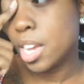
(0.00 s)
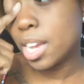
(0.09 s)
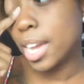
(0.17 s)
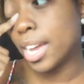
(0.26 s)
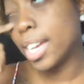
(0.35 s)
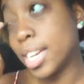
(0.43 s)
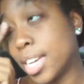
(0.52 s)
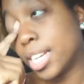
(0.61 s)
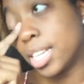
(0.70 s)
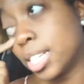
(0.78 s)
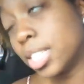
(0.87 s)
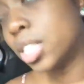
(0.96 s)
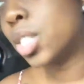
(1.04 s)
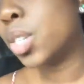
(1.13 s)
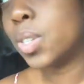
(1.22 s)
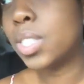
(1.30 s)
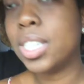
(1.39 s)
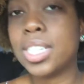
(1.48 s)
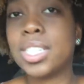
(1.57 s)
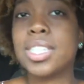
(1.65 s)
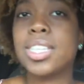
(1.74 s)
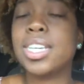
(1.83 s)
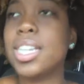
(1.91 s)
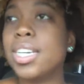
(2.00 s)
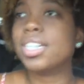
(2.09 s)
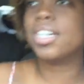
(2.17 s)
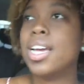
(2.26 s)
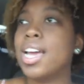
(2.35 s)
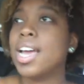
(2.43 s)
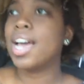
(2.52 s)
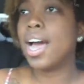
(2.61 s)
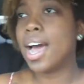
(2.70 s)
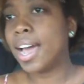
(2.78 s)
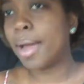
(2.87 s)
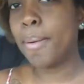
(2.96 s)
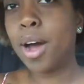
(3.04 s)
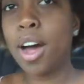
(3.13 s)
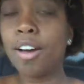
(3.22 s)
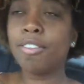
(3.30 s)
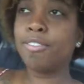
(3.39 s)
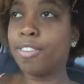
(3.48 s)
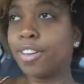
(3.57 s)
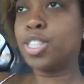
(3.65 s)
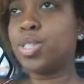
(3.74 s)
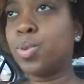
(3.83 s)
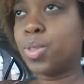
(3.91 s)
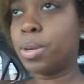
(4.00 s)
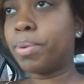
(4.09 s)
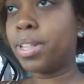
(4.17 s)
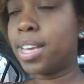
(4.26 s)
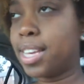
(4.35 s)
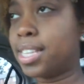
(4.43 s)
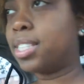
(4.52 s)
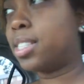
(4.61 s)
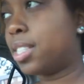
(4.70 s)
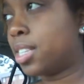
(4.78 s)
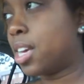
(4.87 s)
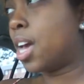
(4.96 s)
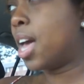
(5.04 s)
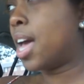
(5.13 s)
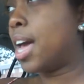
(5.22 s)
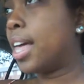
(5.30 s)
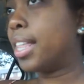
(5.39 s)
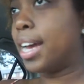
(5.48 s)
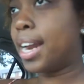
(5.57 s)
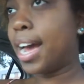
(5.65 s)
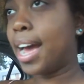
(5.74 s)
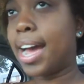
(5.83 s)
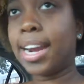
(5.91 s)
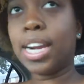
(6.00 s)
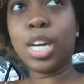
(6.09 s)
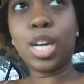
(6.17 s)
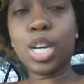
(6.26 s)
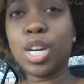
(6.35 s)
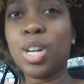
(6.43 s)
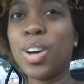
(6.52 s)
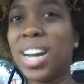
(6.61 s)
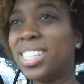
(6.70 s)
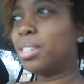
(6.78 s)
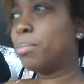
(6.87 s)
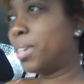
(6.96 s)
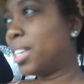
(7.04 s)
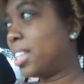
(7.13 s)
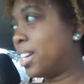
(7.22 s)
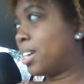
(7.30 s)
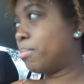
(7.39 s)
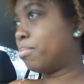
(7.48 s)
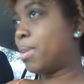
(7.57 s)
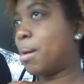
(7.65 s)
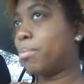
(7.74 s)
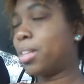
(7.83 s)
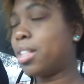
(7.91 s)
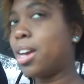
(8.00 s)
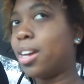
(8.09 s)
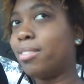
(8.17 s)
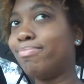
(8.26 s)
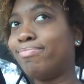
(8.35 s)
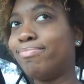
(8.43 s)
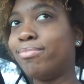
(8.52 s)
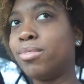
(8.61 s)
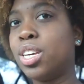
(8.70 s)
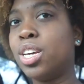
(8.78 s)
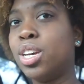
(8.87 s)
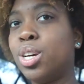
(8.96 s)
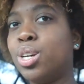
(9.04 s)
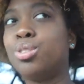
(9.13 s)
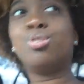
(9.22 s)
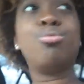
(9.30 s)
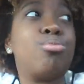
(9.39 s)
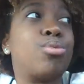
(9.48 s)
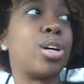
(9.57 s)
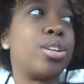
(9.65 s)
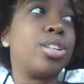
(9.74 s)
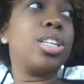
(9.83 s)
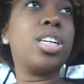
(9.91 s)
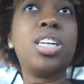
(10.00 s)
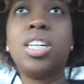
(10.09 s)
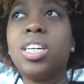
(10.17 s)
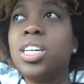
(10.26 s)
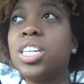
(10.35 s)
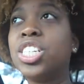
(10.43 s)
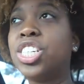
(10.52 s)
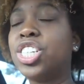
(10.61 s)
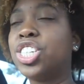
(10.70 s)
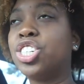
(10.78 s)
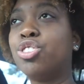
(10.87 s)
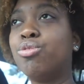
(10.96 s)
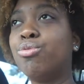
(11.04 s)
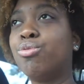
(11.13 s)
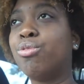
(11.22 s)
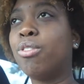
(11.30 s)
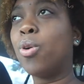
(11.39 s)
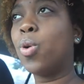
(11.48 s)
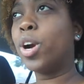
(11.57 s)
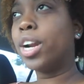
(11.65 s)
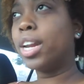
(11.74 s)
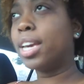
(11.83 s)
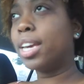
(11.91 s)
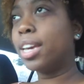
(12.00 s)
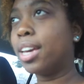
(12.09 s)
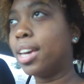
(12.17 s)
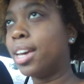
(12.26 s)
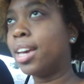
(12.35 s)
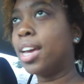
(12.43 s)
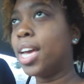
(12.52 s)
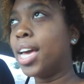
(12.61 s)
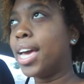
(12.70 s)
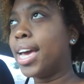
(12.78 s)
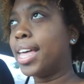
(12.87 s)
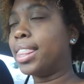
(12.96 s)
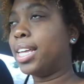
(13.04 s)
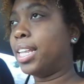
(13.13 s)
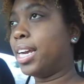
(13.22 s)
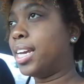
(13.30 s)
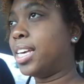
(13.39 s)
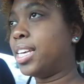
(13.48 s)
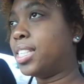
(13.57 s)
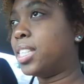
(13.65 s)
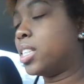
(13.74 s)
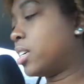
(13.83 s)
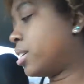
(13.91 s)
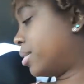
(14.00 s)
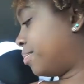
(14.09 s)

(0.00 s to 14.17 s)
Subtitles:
Okay, it is 2:16. I am off to the place that I had to go. I should be there probably like 2:30-ish, 2:40 at the latest.